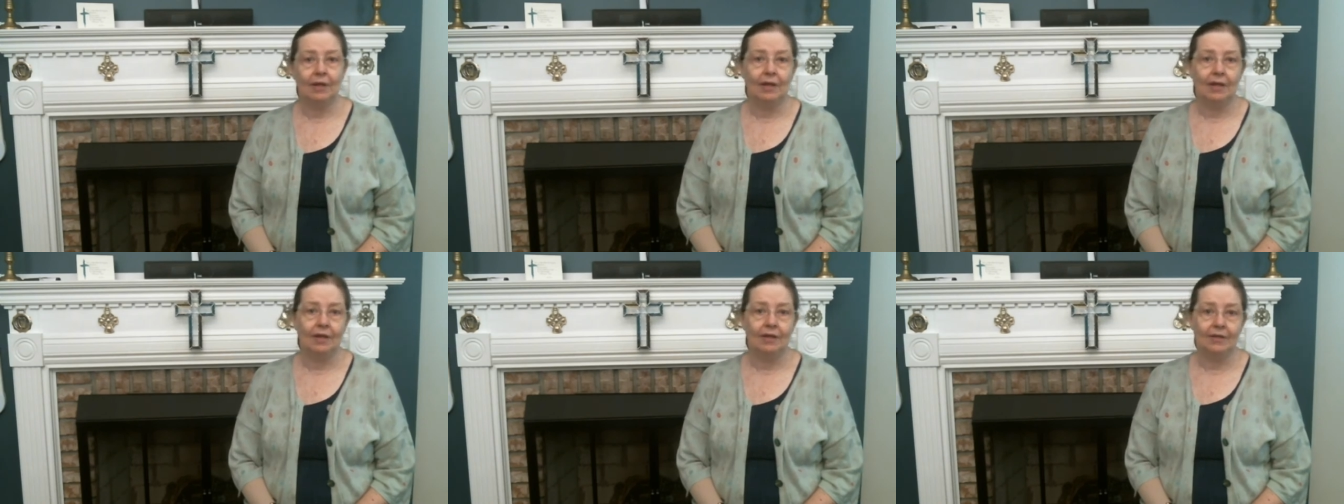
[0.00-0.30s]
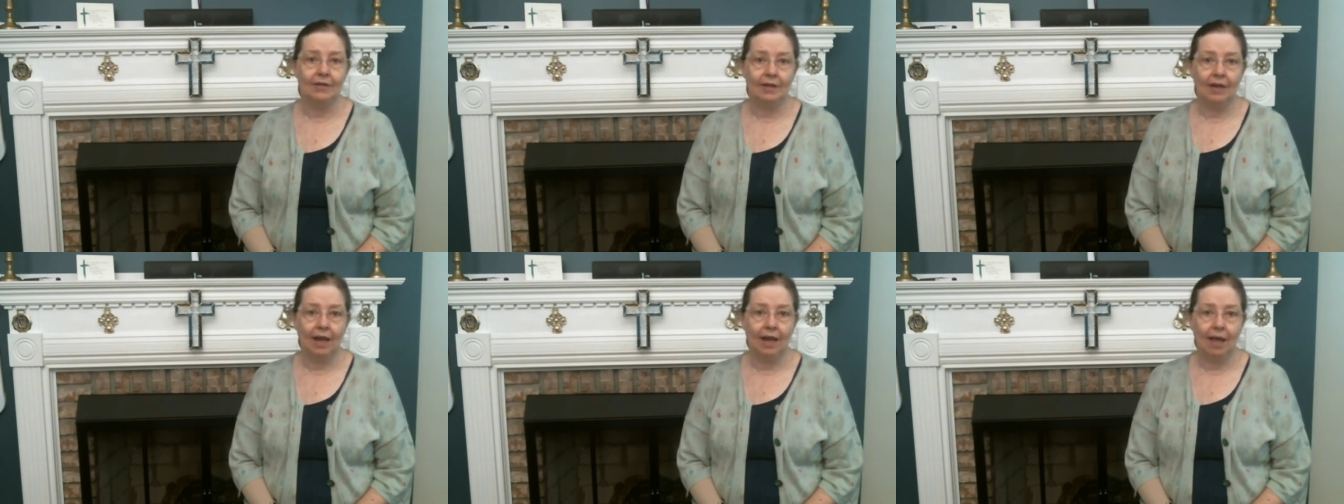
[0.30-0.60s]

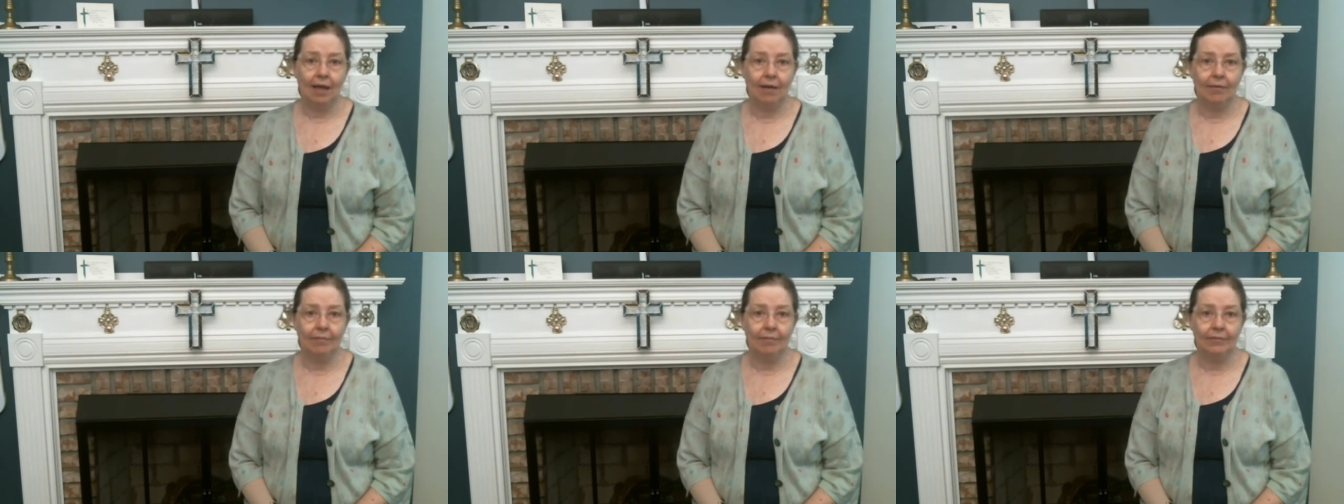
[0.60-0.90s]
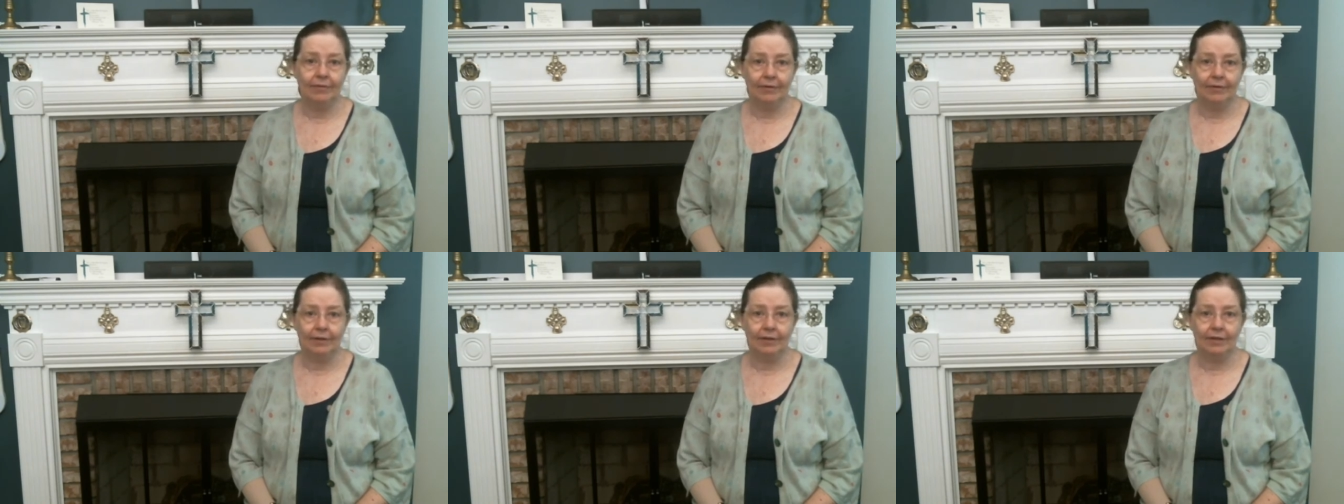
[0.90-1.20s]
Is it
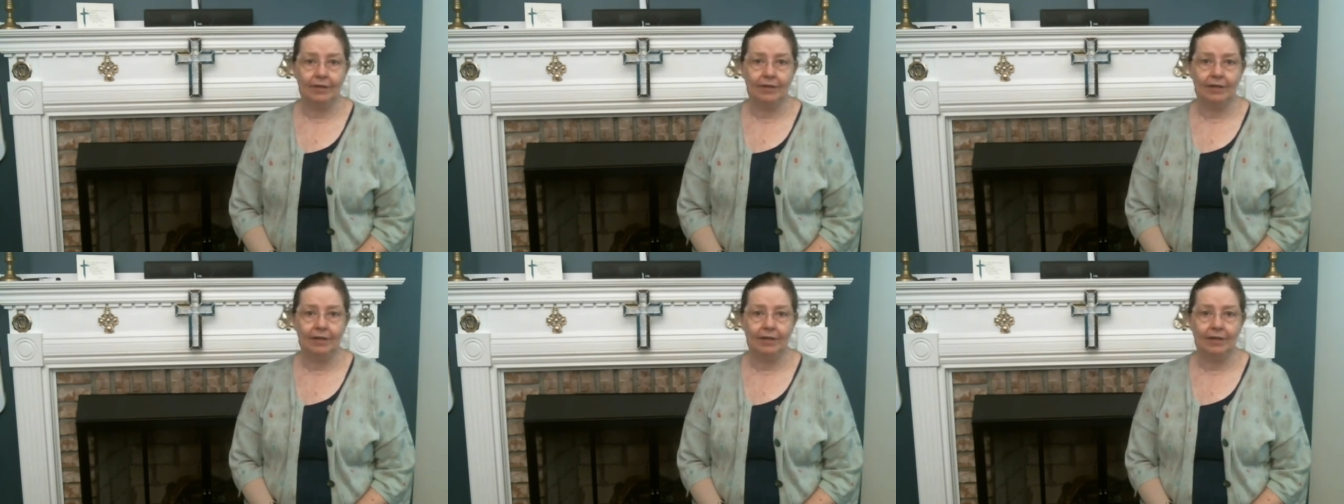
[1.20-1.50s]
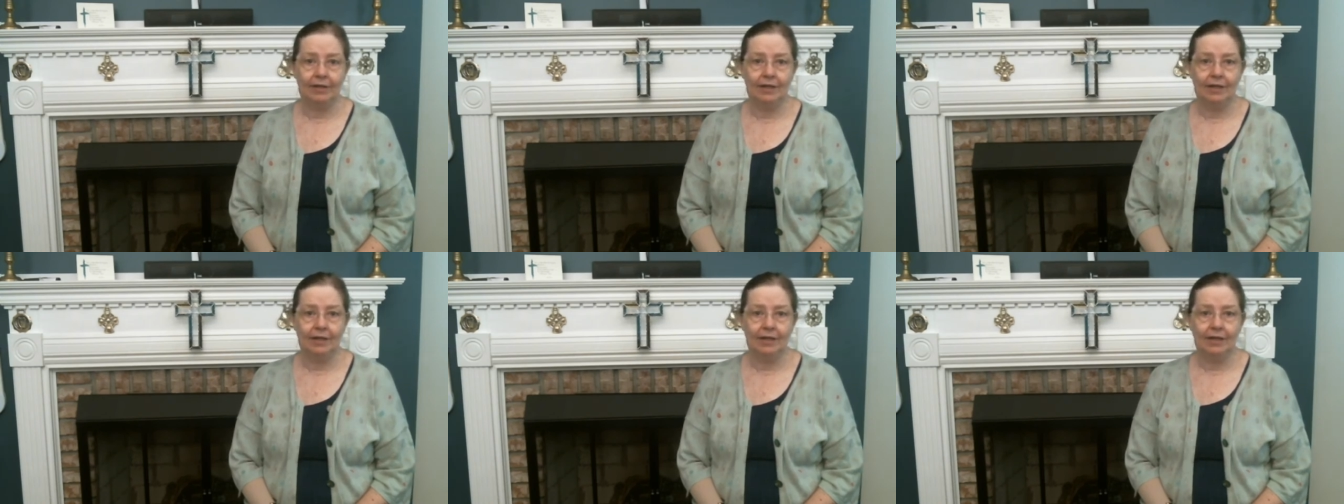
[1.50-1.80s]
helpful?
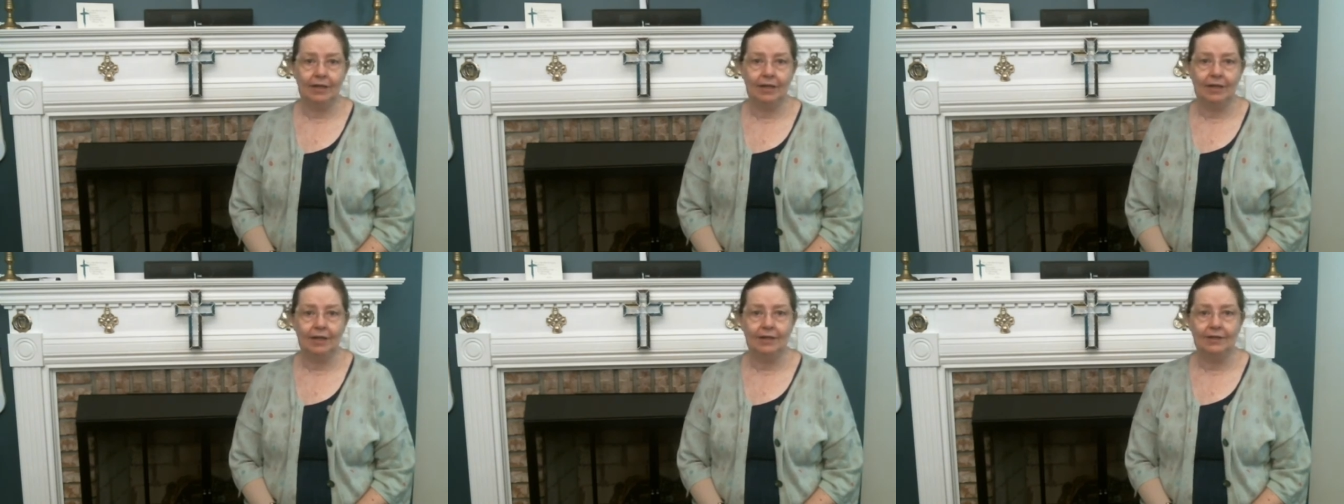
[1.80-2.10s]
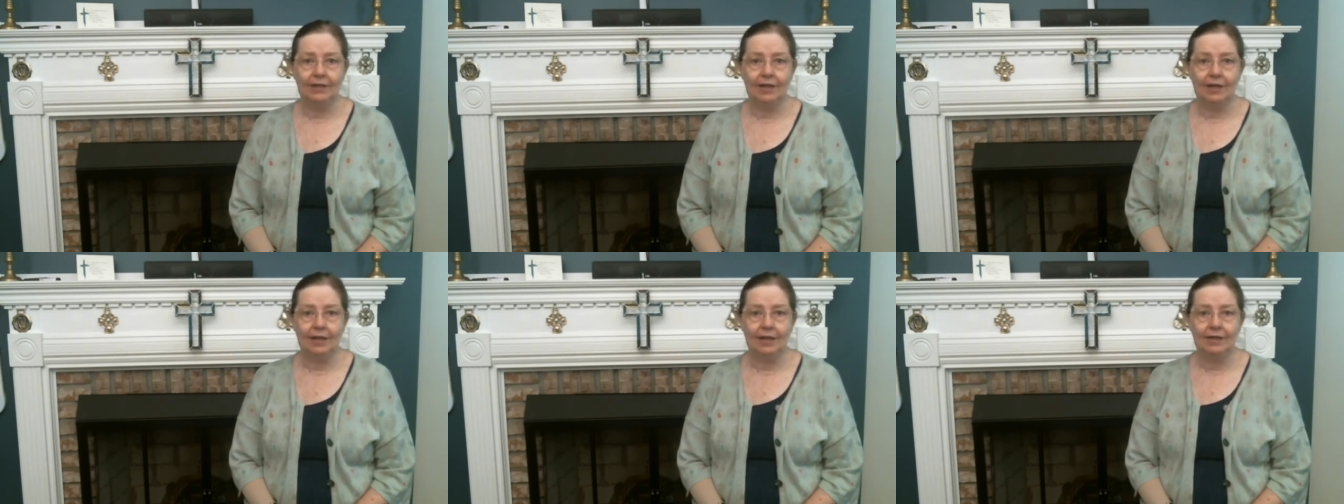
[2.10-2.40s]

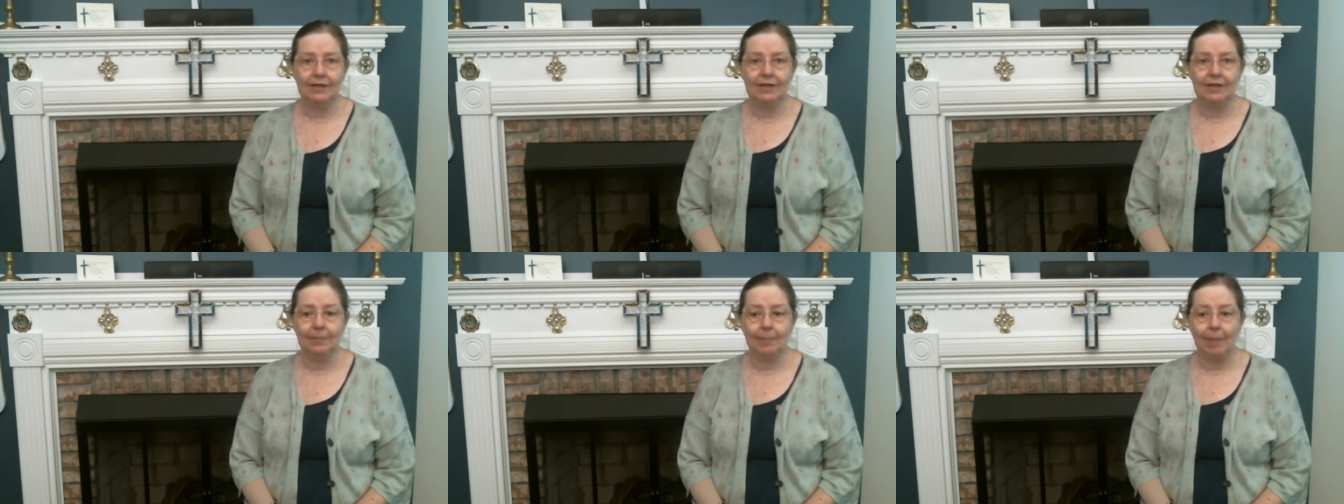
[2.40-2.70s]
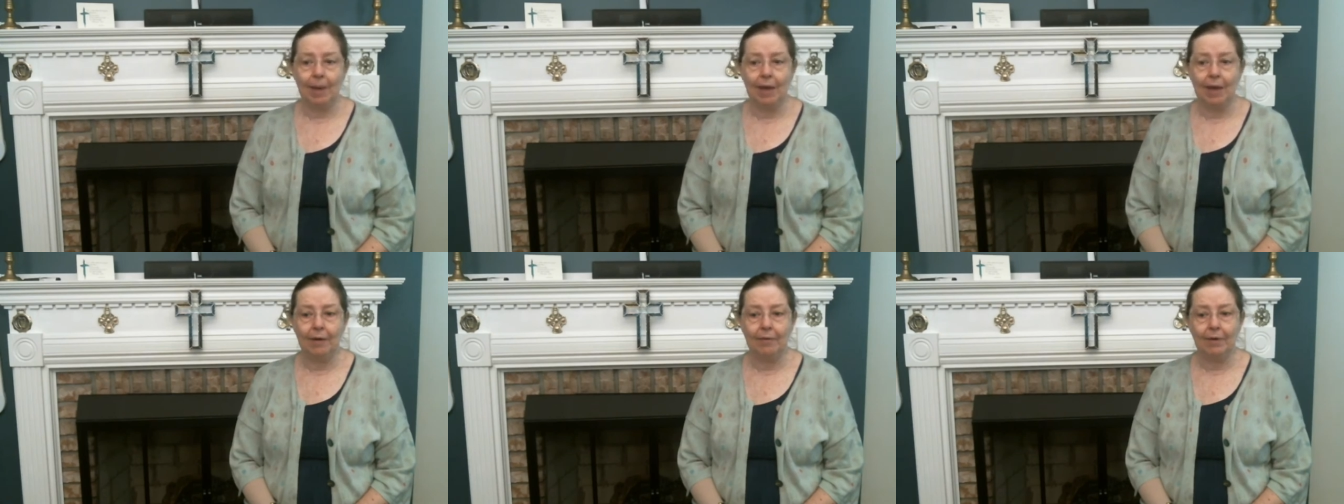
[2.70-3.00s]
Is it
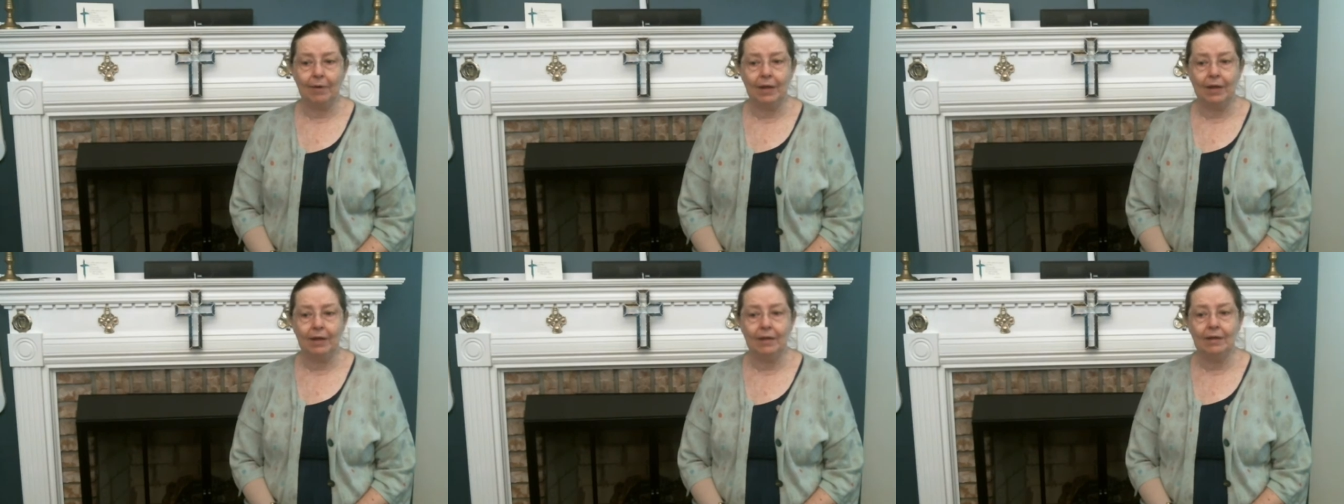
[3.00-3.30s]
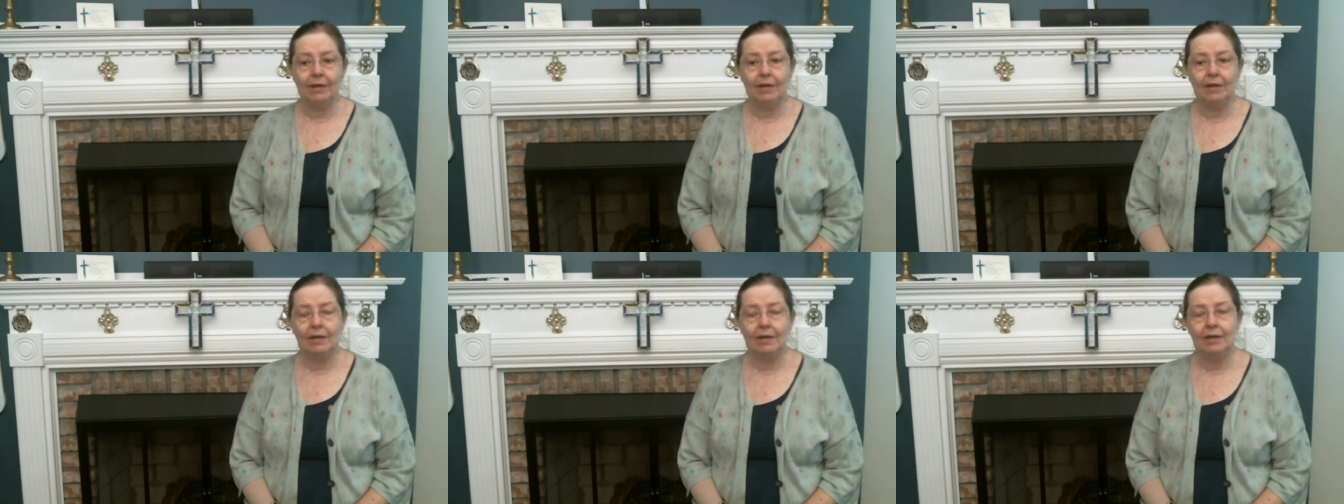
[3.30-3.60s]
inspiring?